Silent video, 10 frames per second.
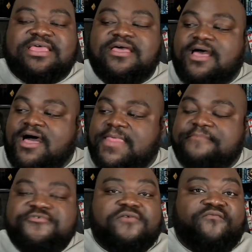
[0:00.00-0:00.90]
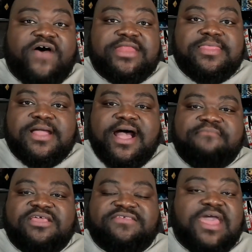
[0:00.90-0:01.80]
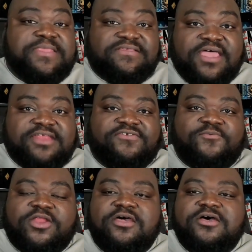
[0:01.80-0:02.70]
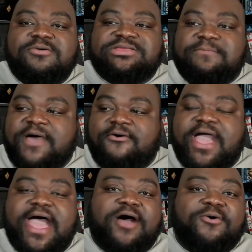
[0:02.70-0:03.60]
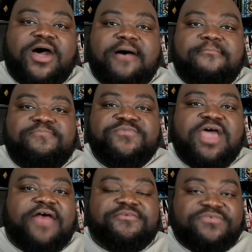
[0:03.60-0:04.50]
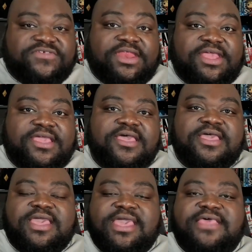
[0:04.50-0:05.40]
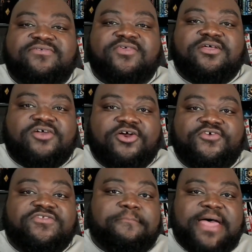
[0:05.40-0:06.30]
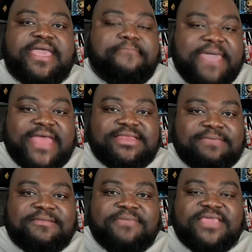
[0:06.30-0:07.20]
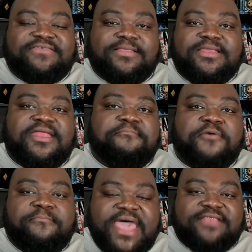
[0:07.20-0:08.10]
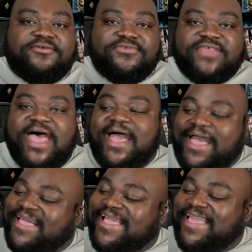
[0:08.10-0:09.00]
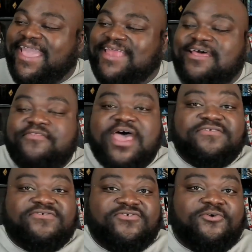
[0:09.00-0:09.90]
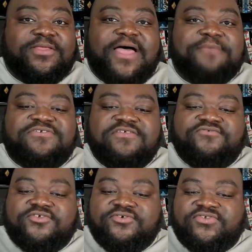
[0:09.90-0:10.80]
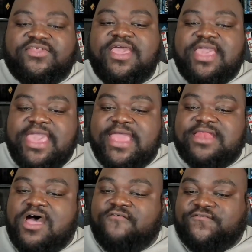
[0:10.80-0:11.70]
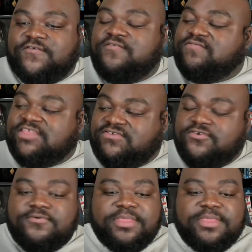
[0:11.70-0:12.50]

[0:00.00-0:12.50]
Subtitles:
that you can find in the comics. And this latest one was about how Gotham City is cursed by a bat demon, basically, named Barbatos. And that storyline was introduced in 452.